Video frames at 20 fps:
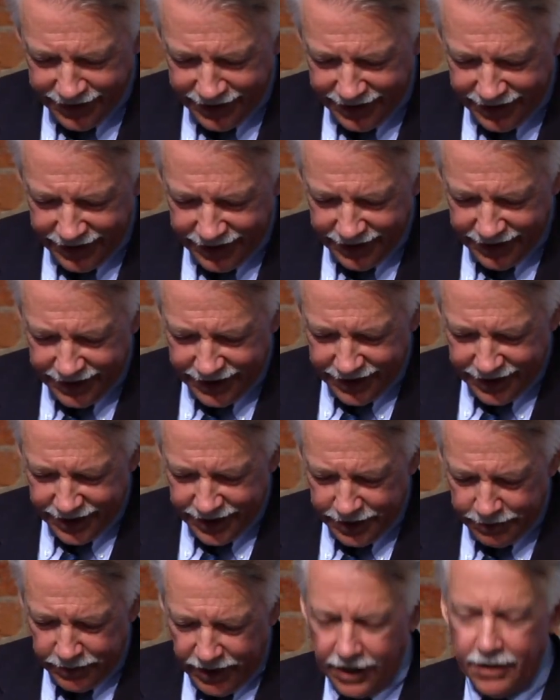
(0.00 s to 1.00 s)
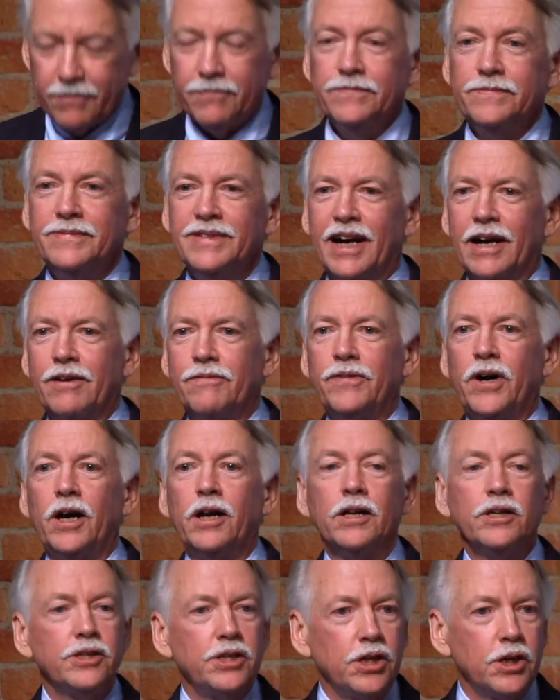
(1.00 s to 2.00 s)
the, um, our, our
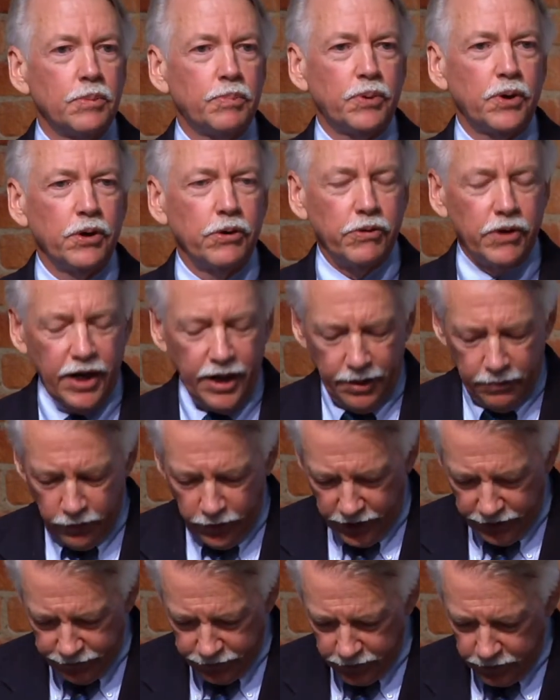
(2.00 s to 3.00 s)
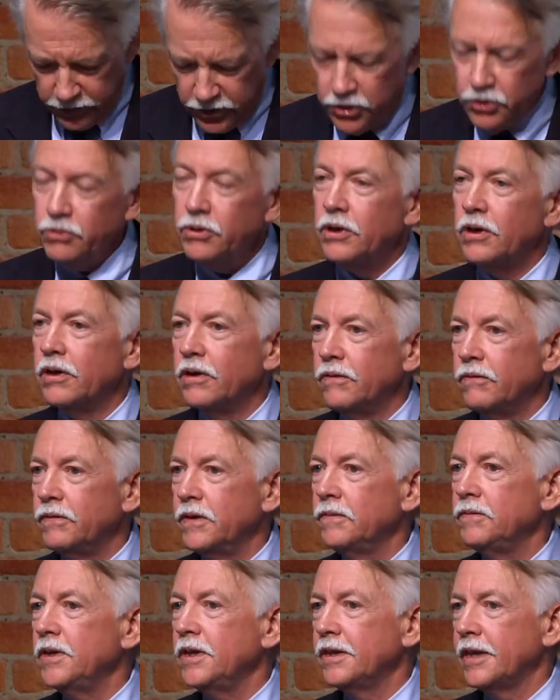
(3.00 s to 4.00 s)
volunteer program went from
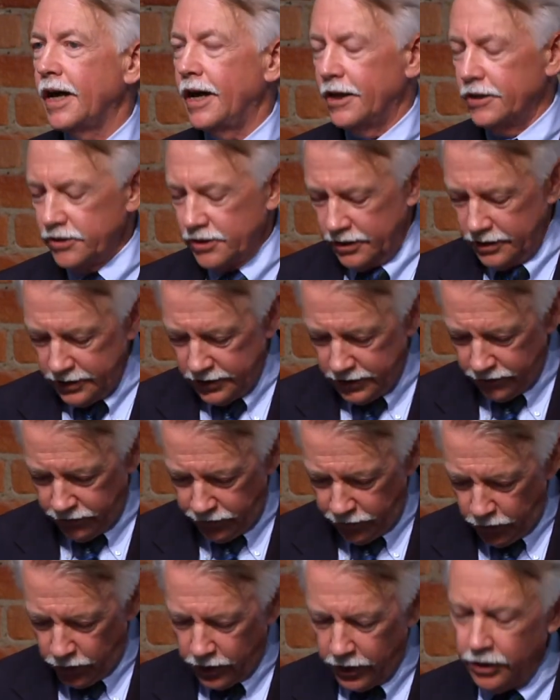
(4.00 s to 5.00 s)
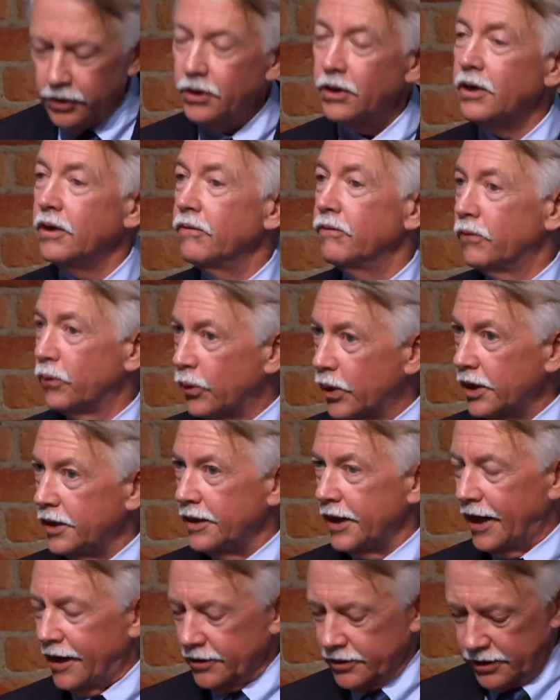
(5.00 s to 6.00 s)
250,000 to
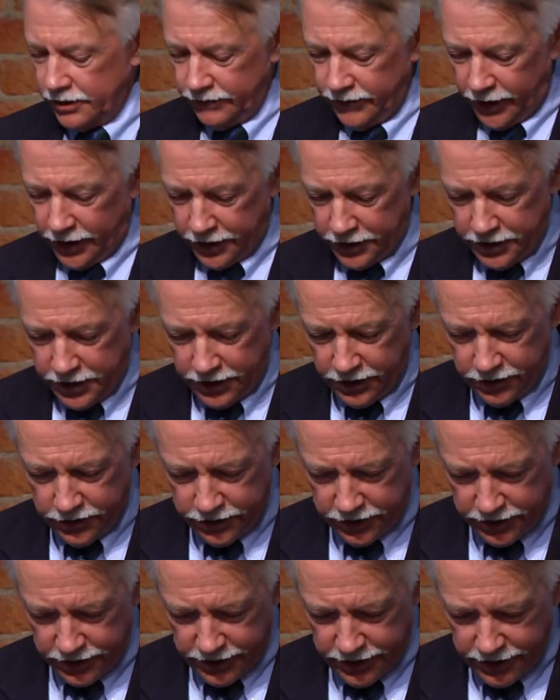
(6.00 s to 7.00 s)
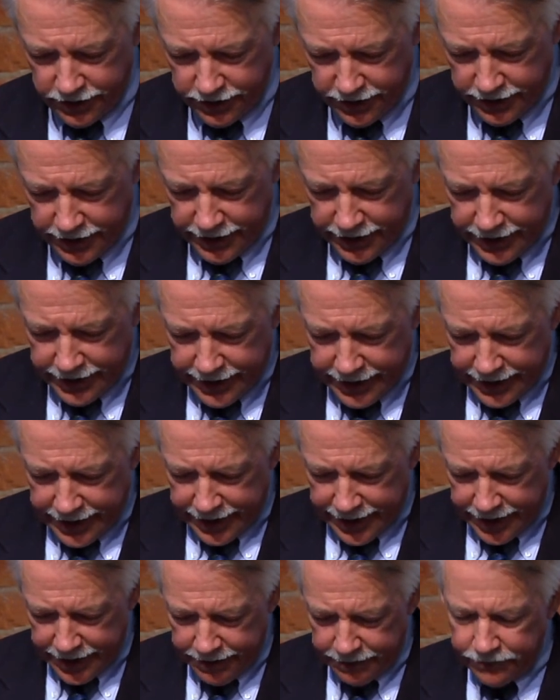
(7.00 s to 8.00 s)
440,000 volunteers.
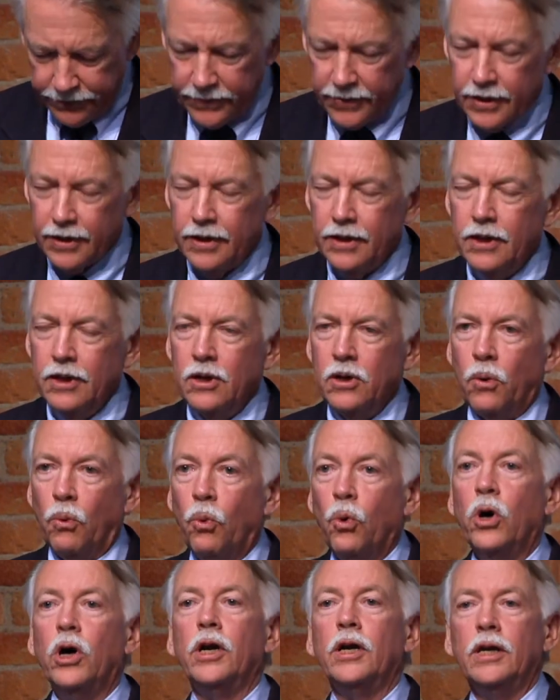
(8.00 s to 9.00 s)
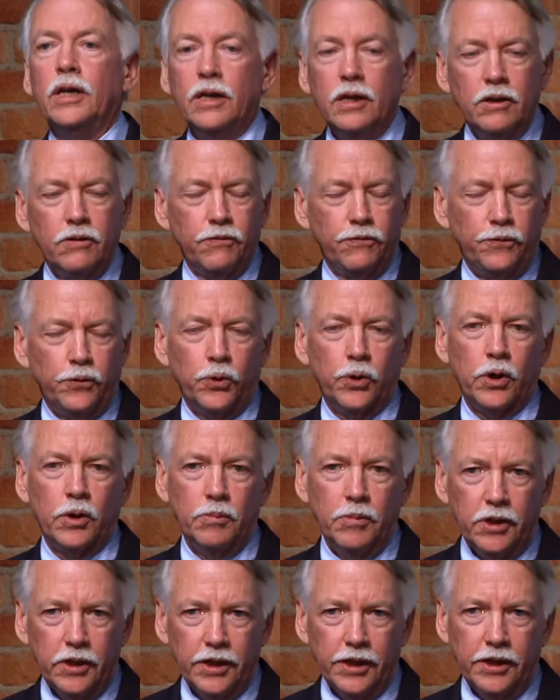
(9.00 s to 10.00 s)
Um, one in
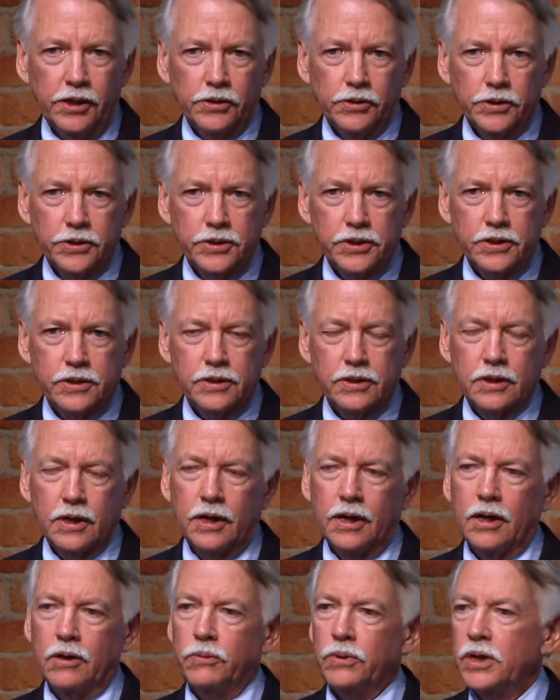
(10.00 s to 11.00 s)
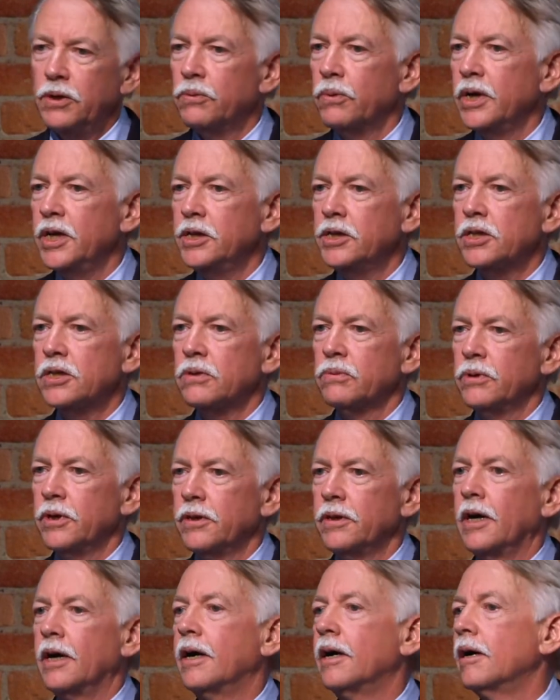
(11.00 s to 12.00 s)
four millennials uh, we reached
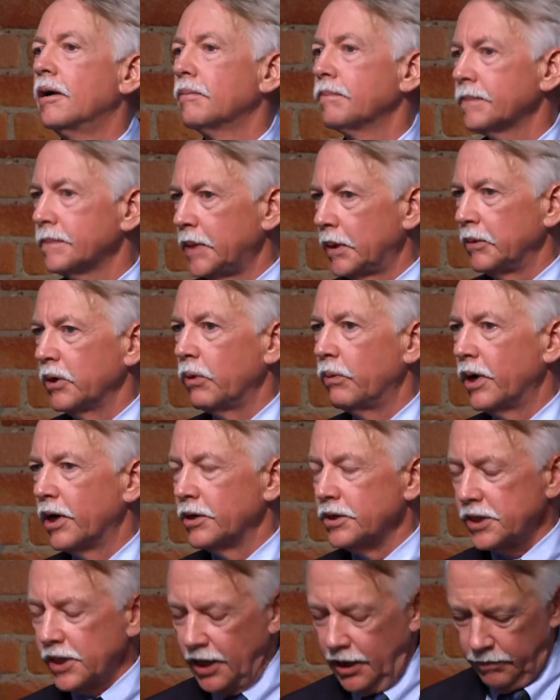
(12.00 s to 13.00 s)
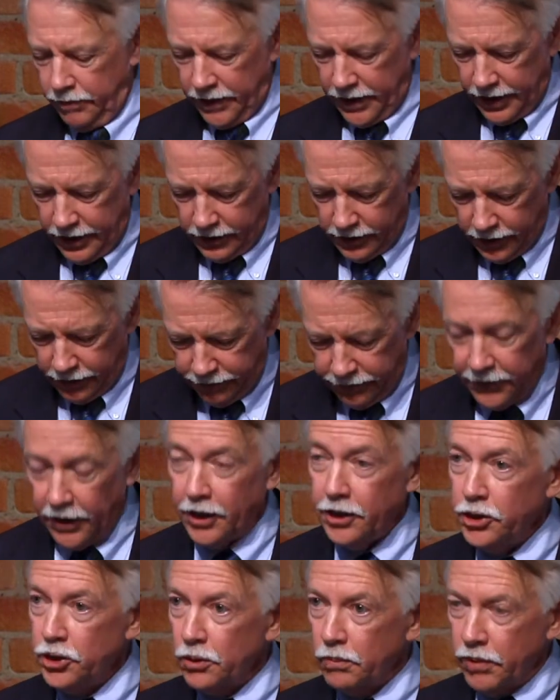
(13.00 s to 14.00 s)
with our public awareness campaign, the
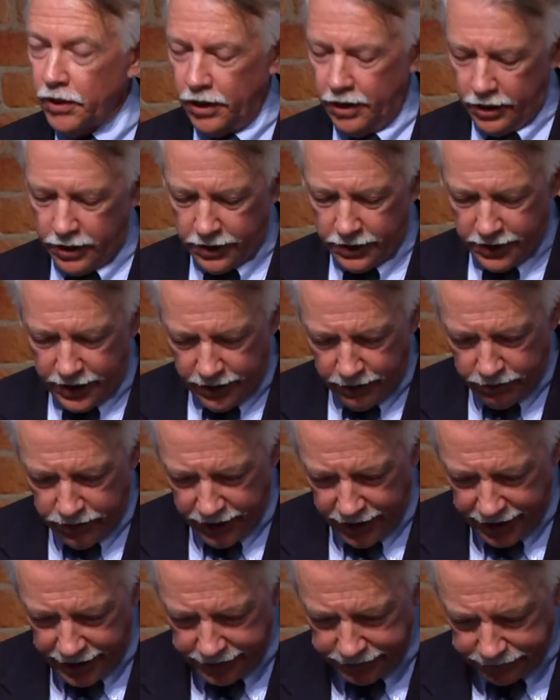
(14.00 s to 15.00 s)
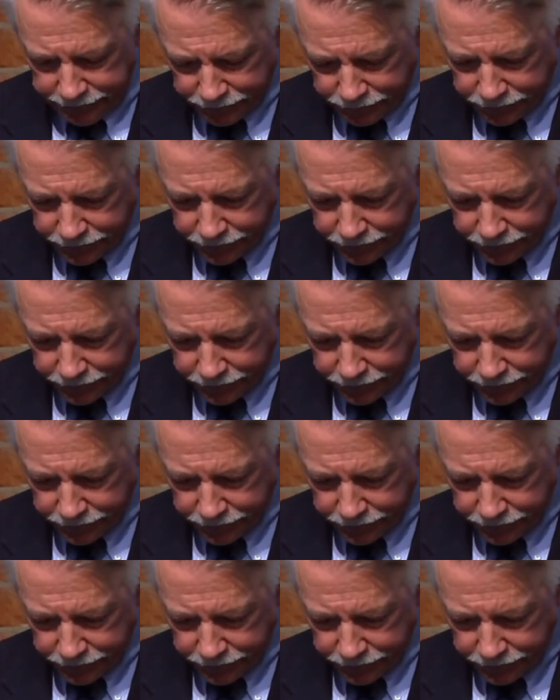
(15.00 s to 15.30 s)
Find Your Park campaign.